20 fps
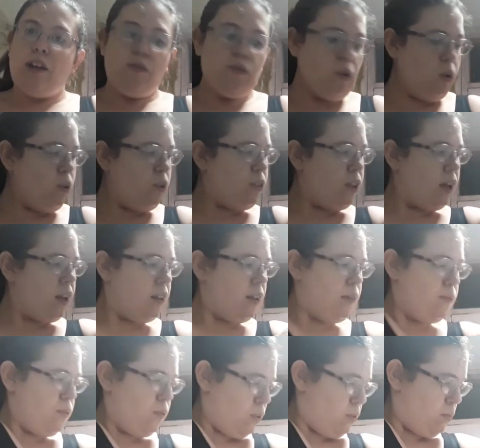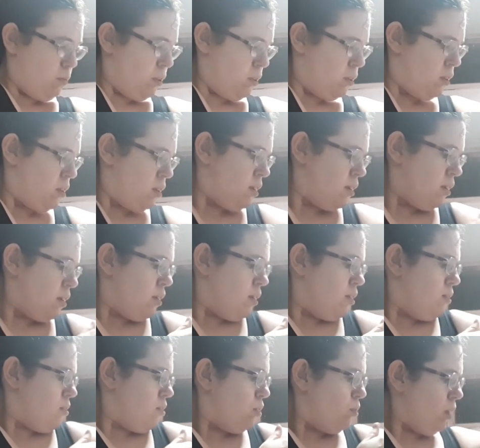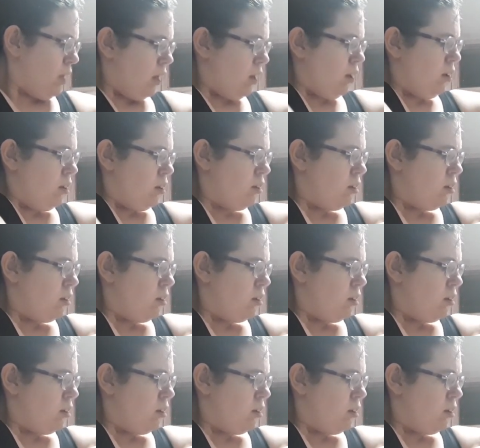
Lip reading: you've got on the cling film. So yeah,